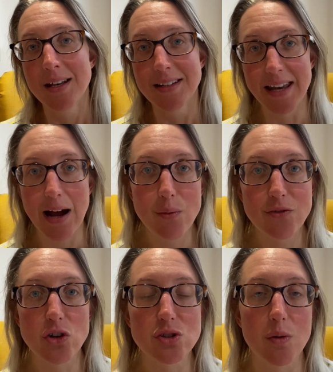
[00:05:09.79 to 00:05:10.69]
Now we've
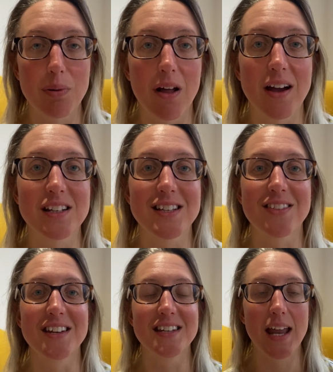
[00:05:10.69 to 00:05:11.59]
got to apply it to
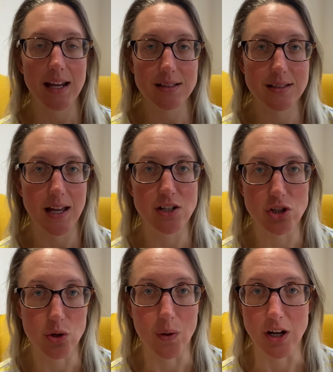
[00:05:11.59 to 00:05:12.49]
the next stage of the
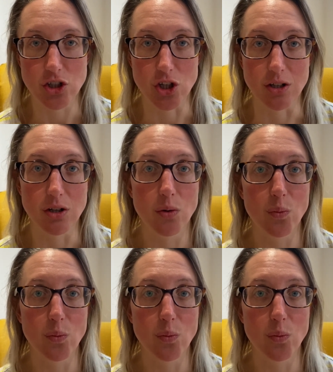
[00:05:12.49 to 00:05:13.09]
question,